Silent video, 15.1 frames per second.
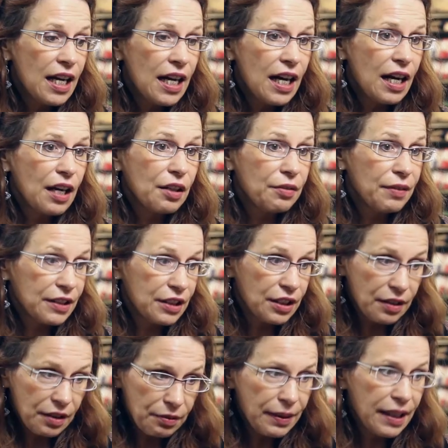are
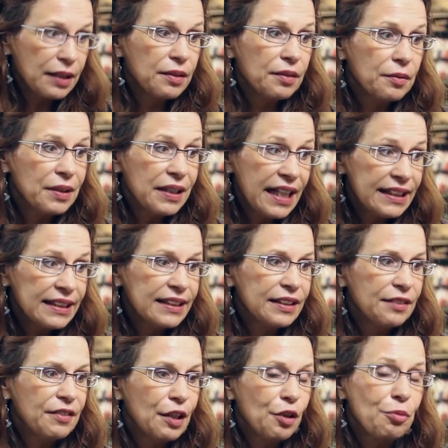quite less
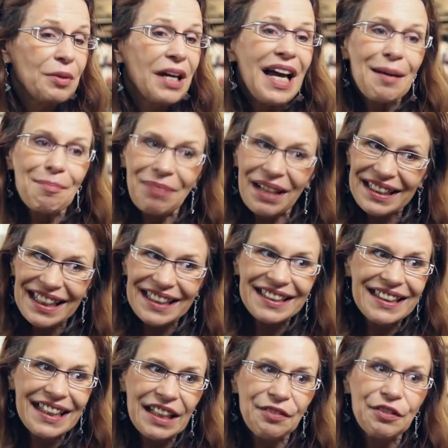developed. But I
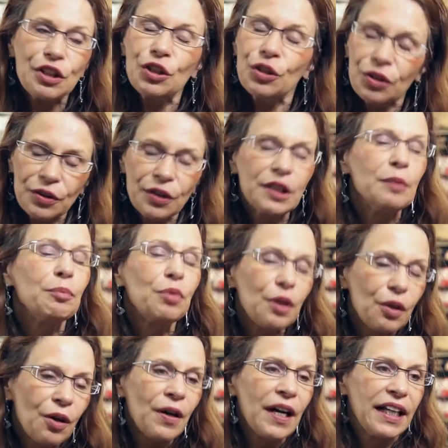think we should not
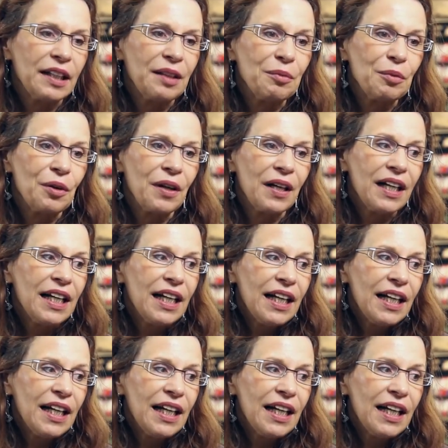deplore anymore.